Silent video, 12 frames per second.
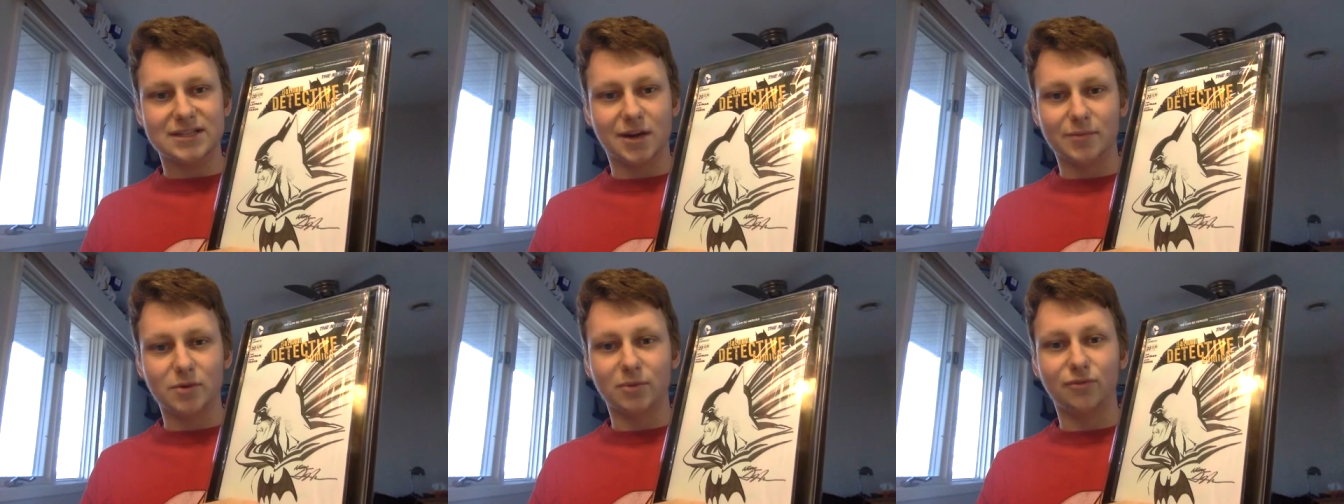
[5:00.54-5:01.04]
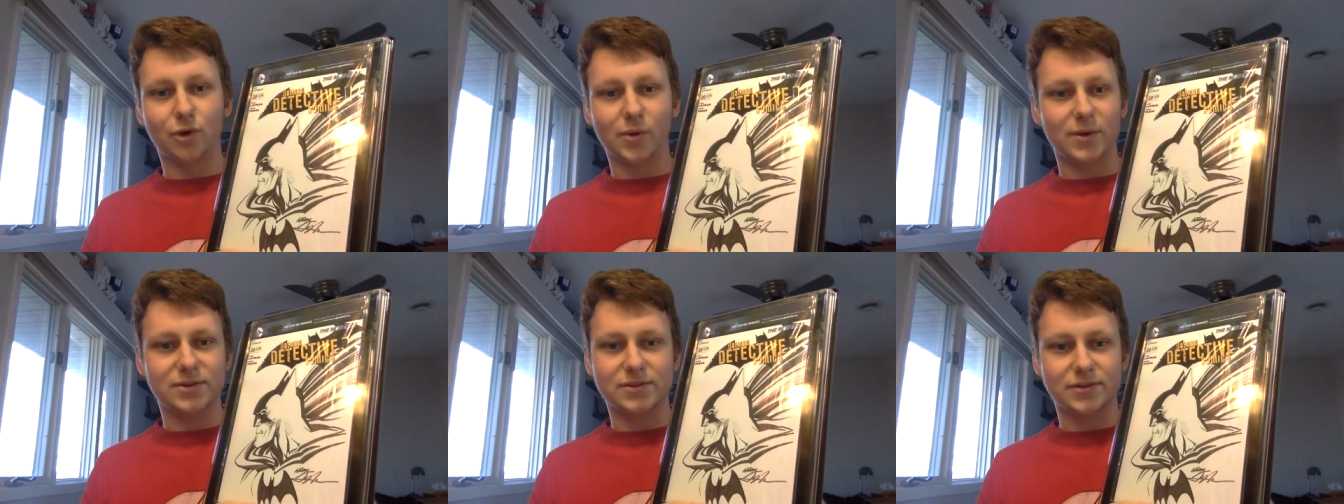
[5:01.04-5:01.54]
summer before
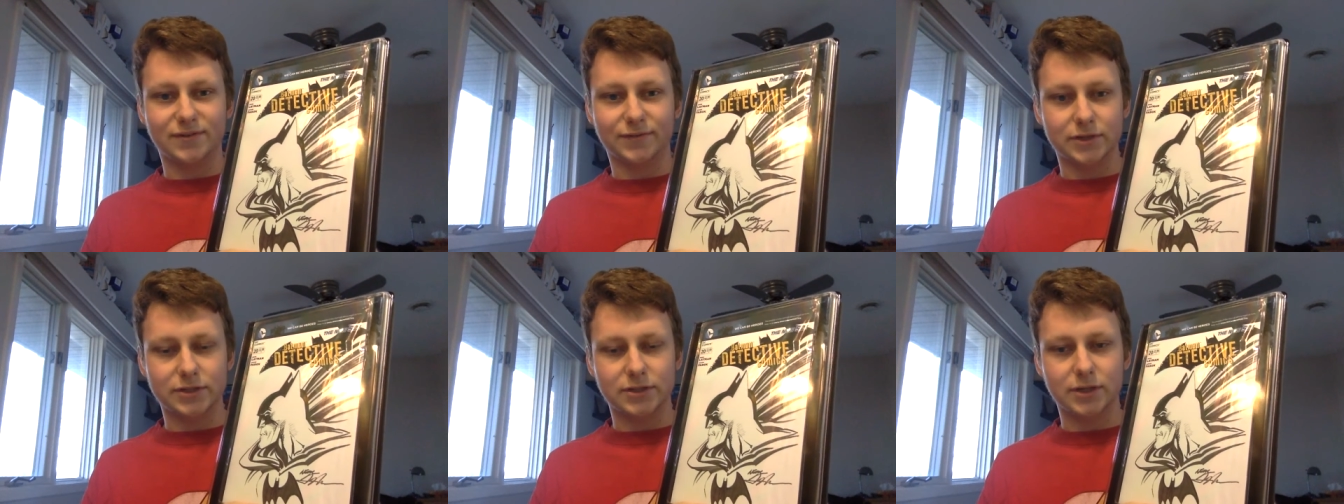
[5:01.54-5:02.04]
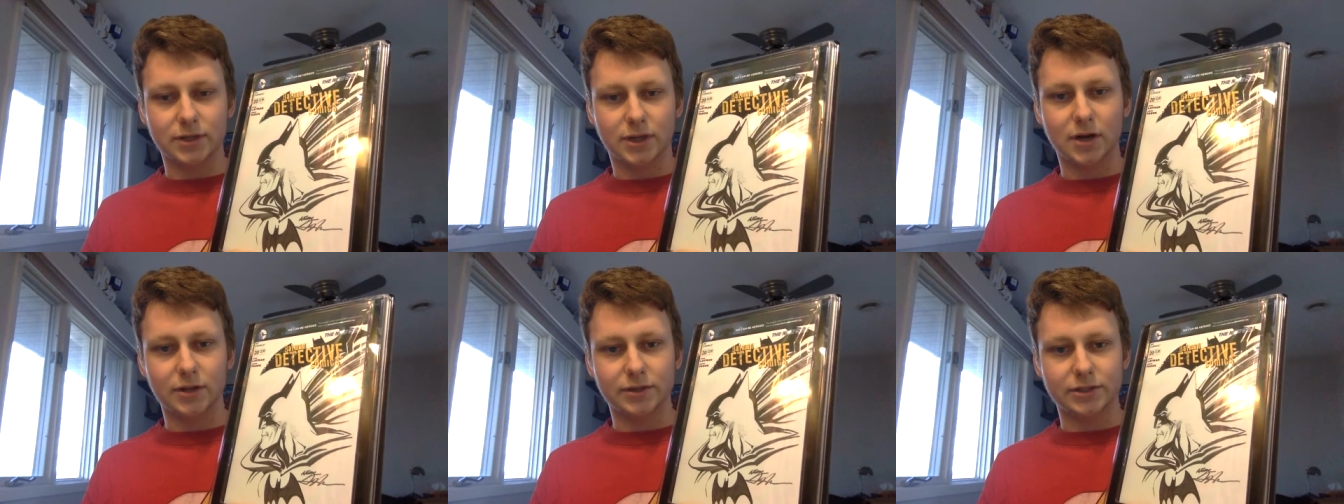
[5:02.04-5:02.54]
I first started
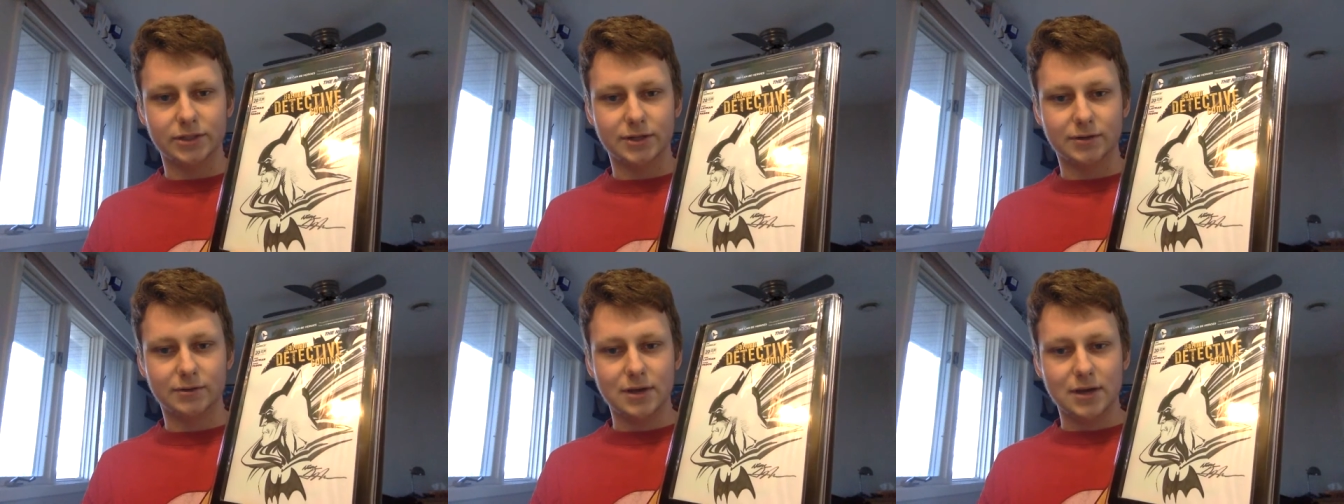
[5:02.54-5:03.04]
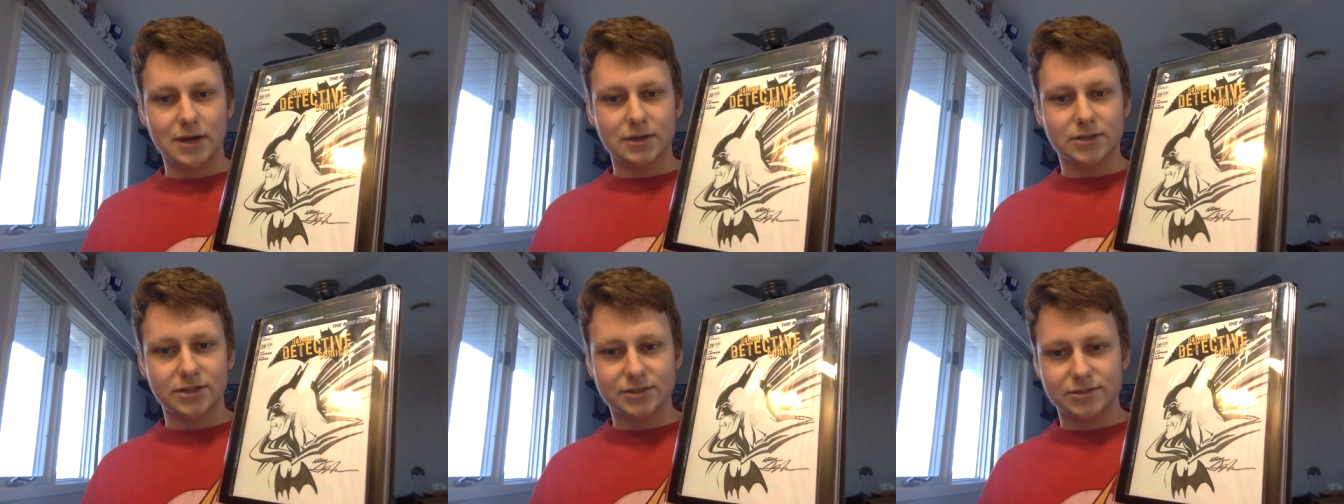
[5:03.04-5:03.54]
college, you know,
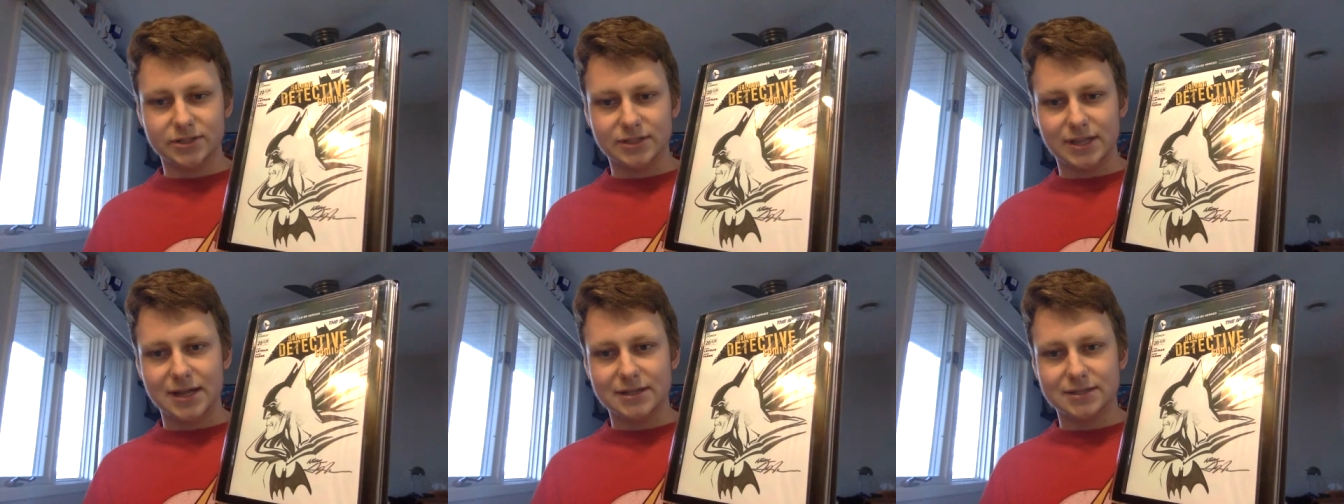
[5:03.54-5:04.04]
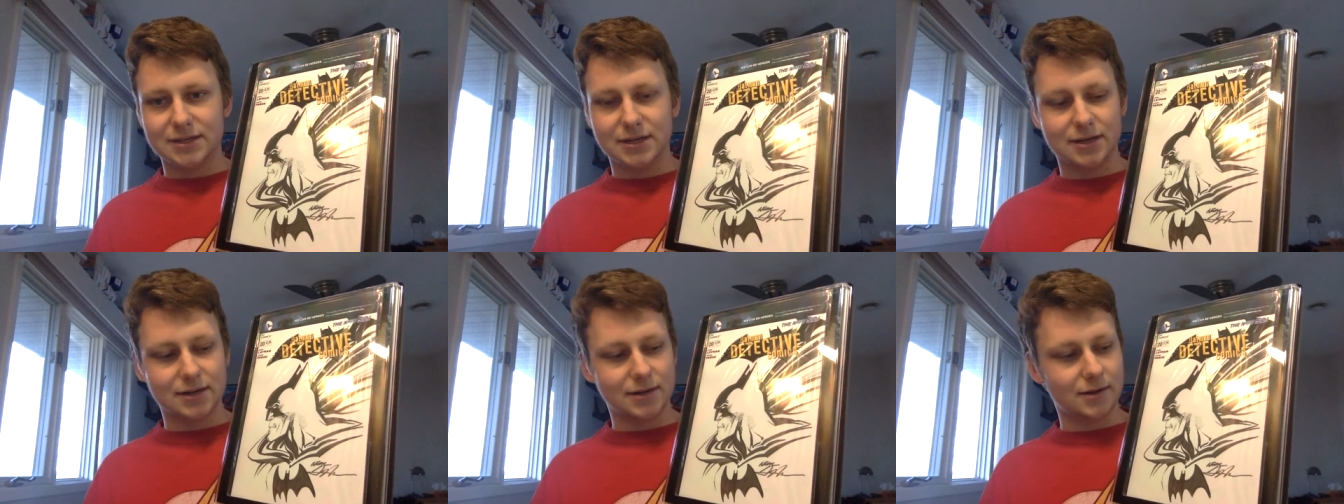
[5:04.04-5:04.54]
just, just last
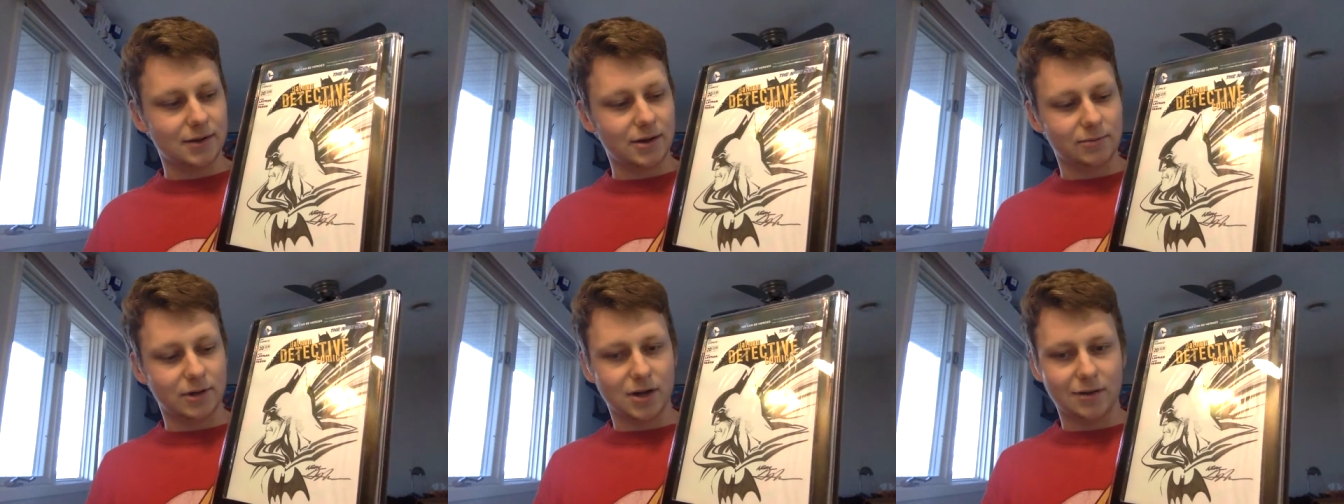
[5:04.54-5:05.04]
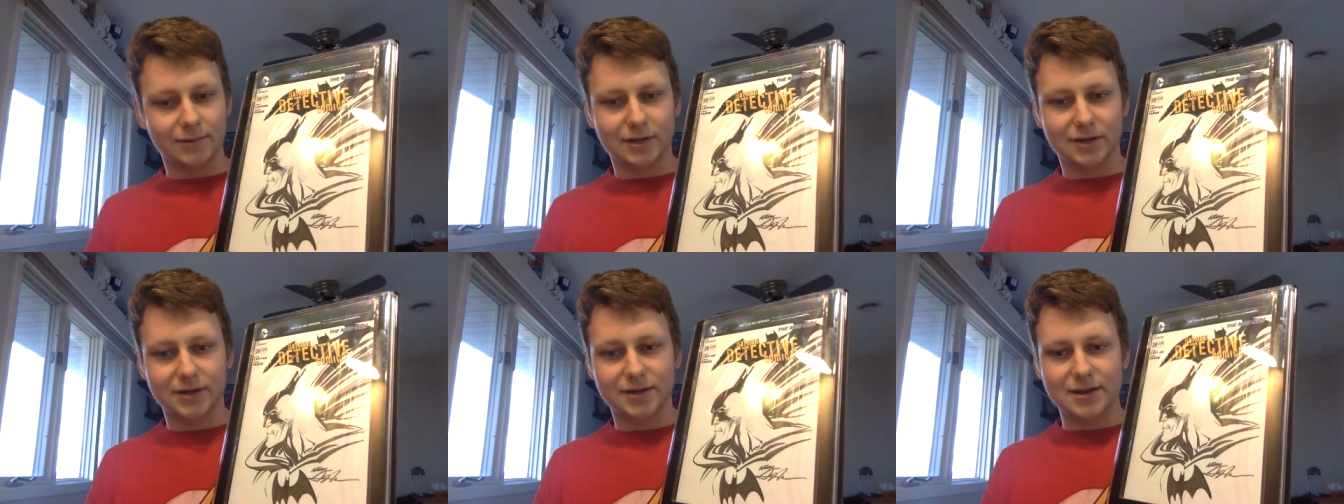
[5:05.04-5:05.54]
uh, Ottawa Comic
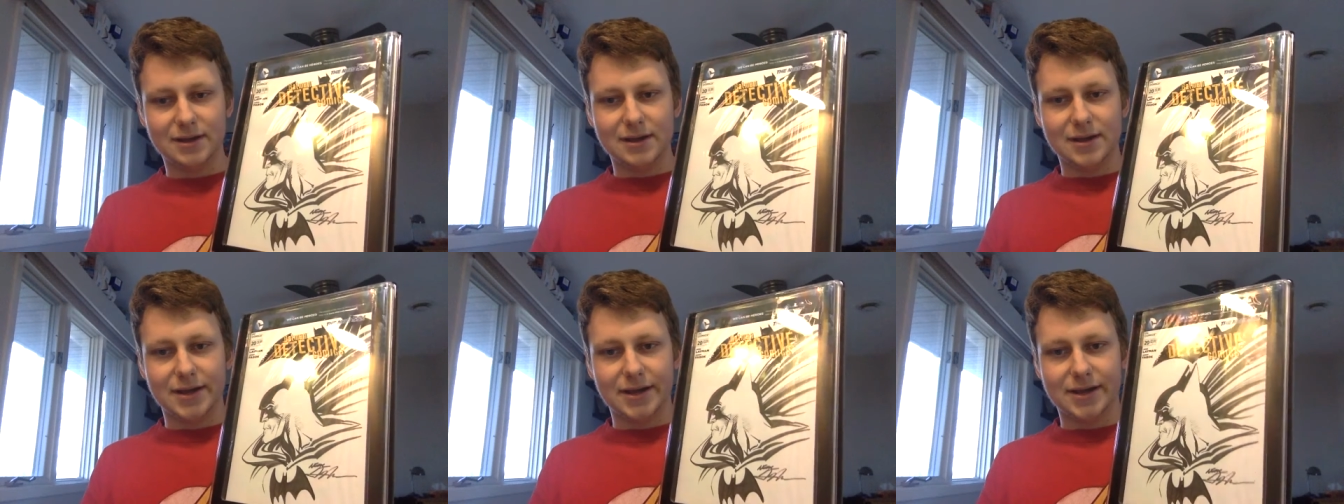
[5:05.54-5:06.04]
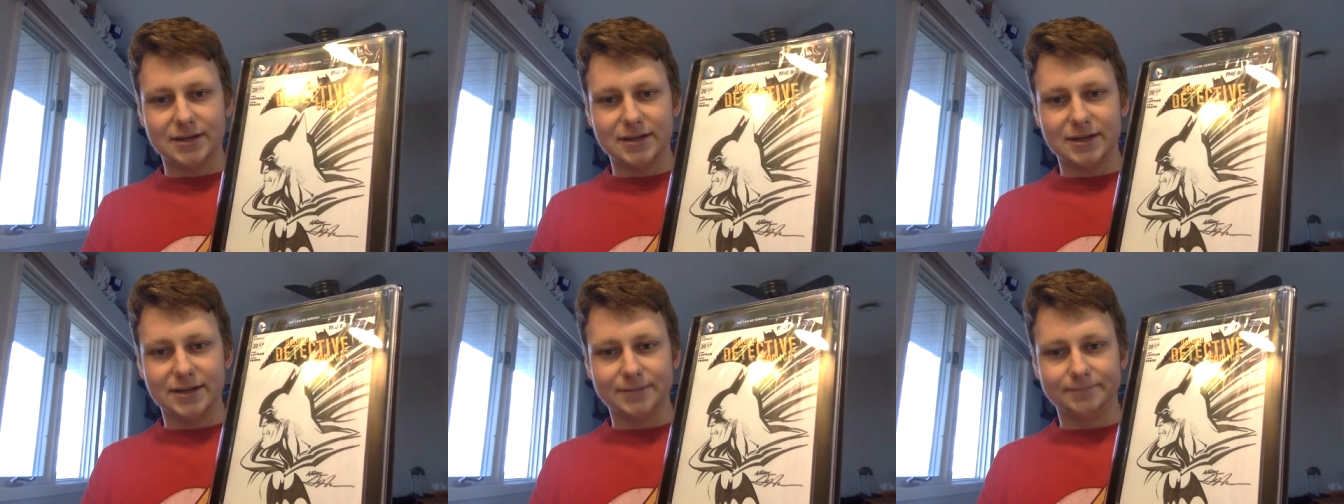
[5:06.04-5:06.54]
Con, and
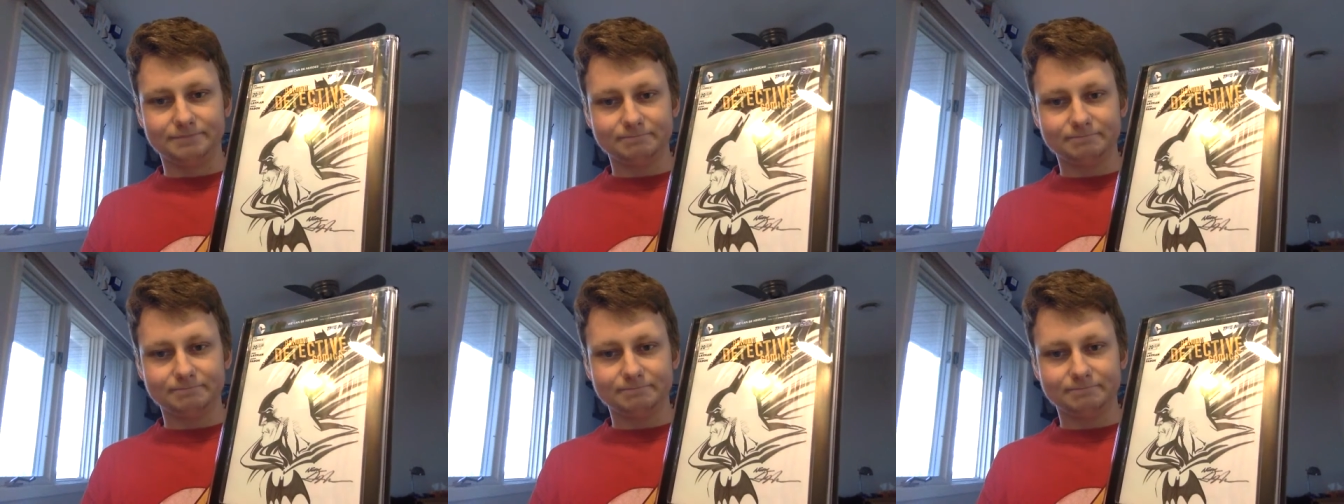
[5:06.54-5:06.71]
uh,